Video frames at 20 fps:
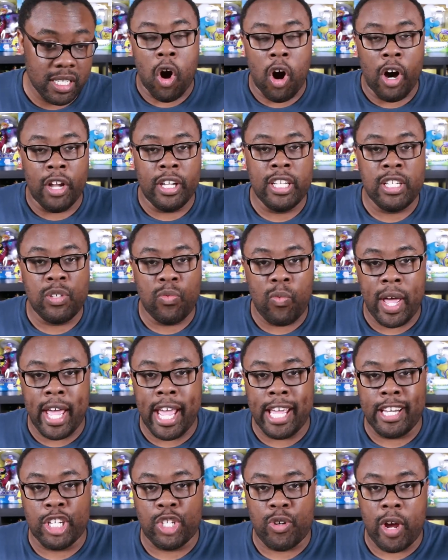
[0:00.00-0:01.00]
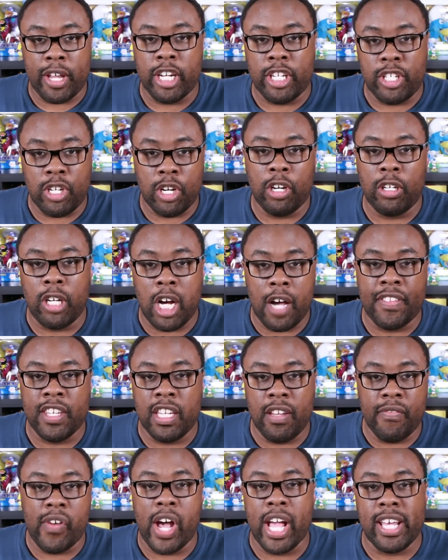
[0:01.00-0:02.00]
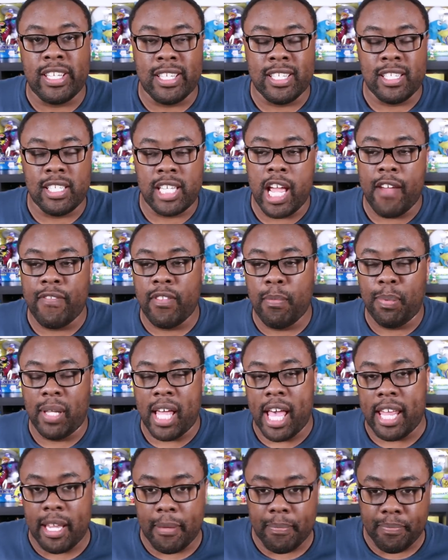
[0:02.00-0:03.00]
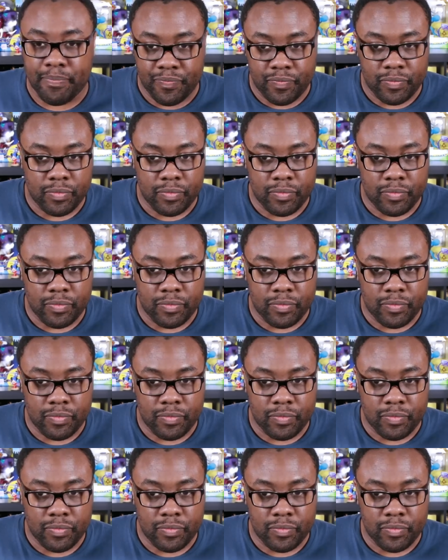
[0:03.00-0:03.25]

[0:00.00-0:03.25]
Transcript: On his way to try to turn off the device to save the planet,